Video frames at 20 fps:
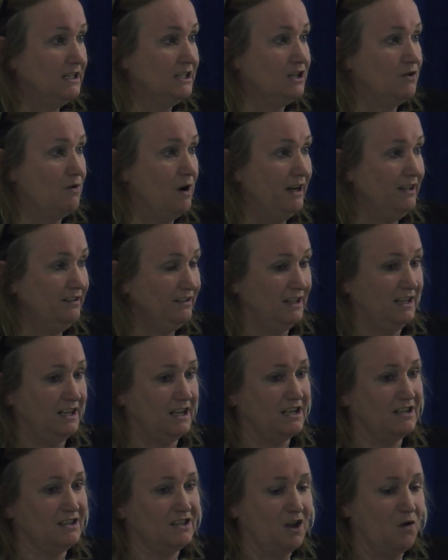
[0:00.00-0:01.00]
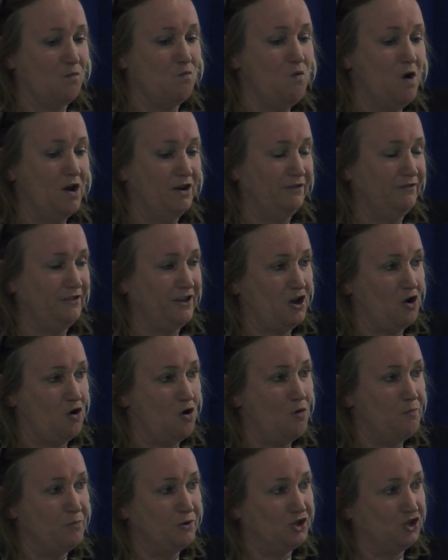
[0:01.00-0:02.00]
Now, I think one of the
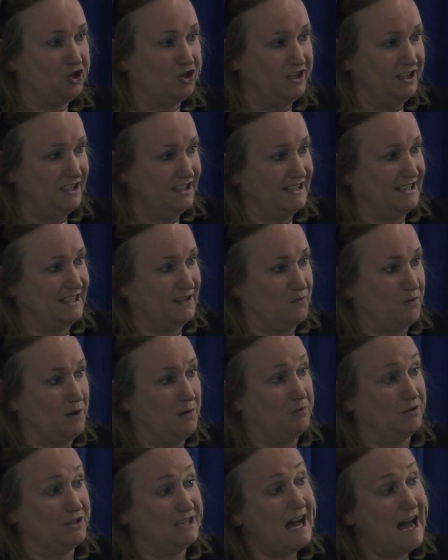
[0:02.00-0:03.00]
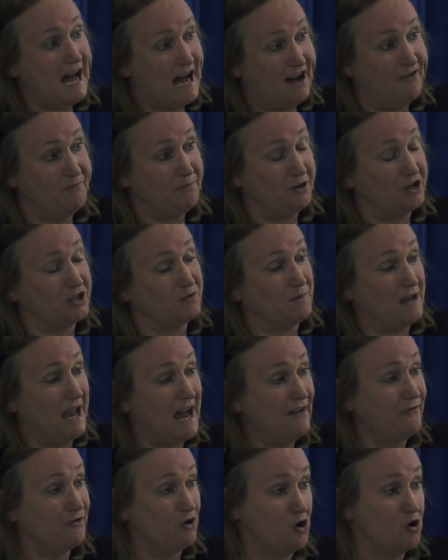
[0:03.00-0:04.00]
opportunities that we would have, because we
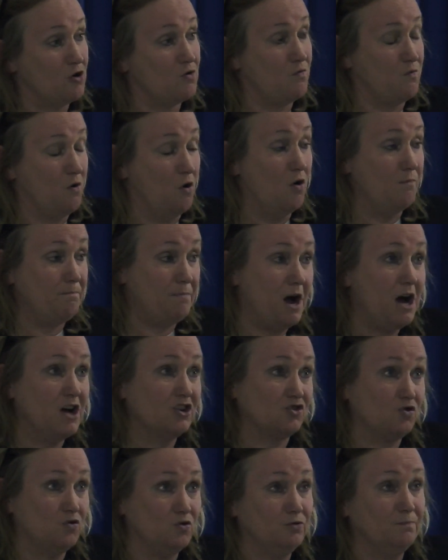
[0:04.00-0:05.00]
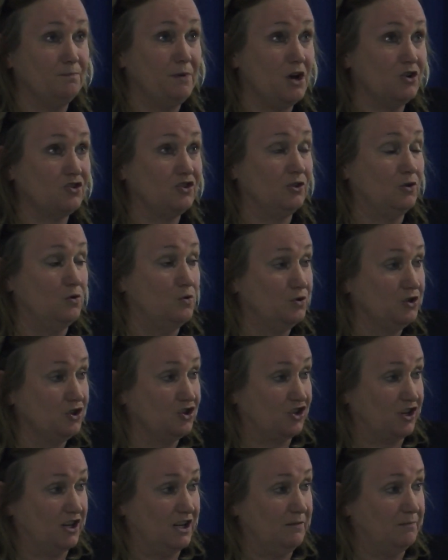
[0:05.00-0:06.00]
have got partial
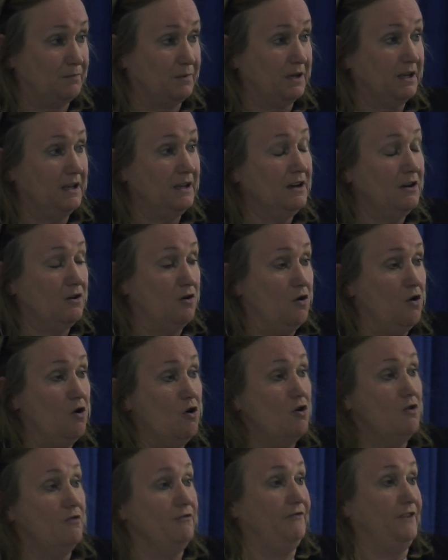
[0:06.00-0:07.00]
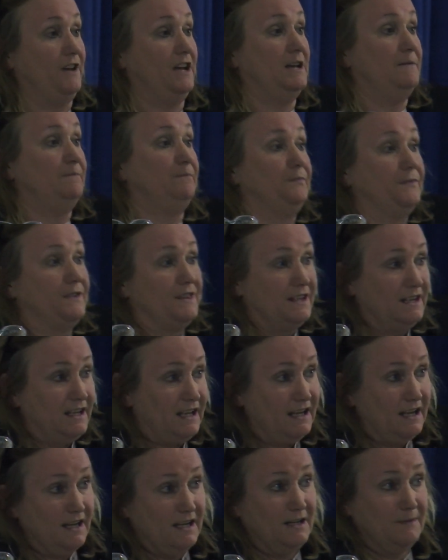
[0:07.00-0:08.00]
ownership of
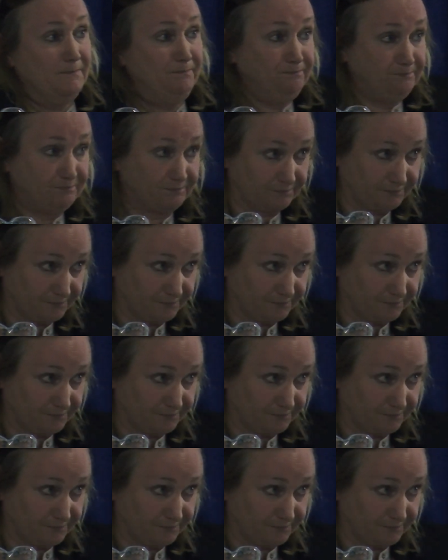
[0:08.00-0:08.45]
the